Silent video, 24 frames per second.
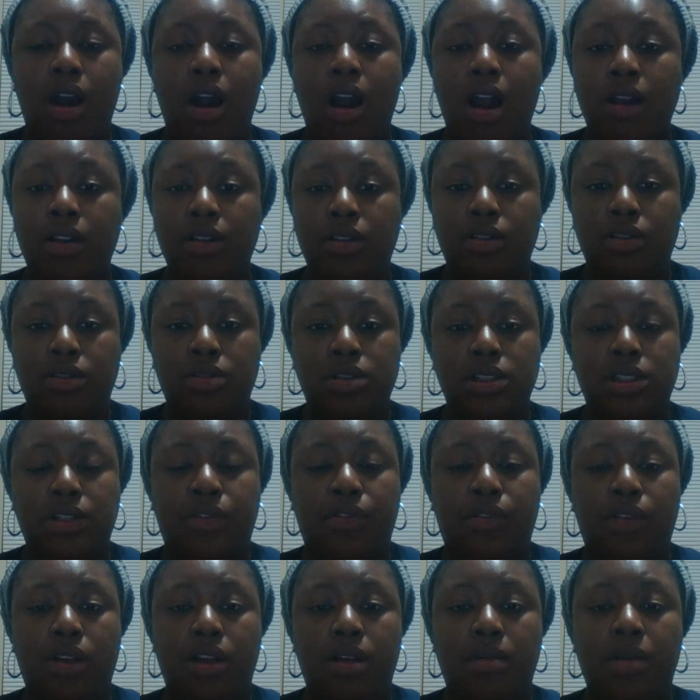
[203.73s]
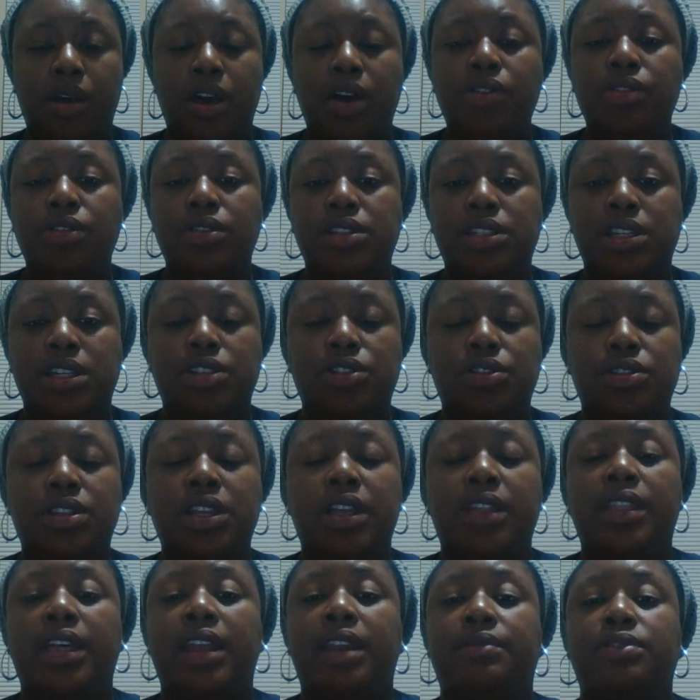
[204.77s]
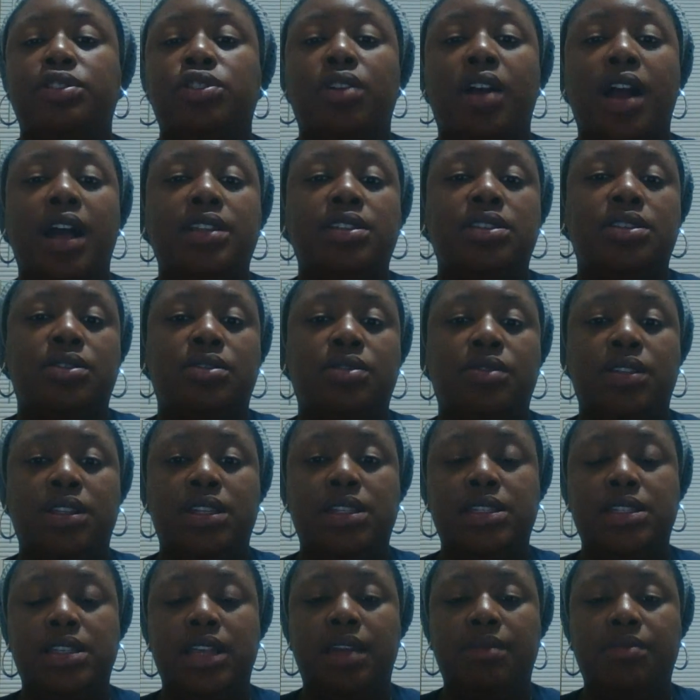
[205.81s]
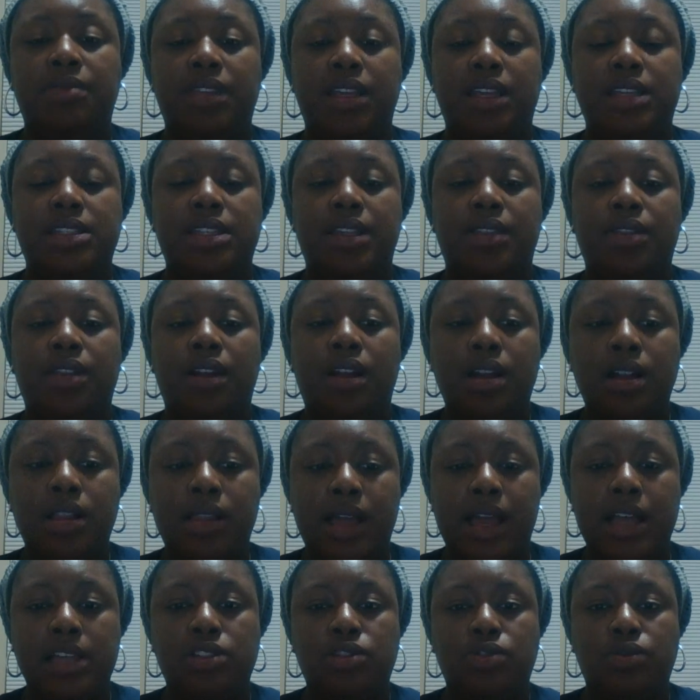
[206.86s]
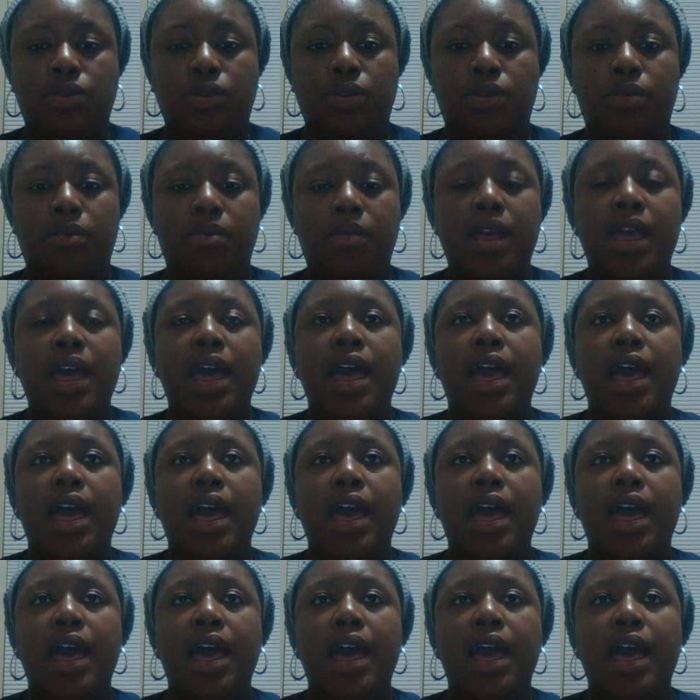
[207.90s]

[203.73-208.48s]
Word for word: articles from other teachers that have tried to do these same things in their classroom.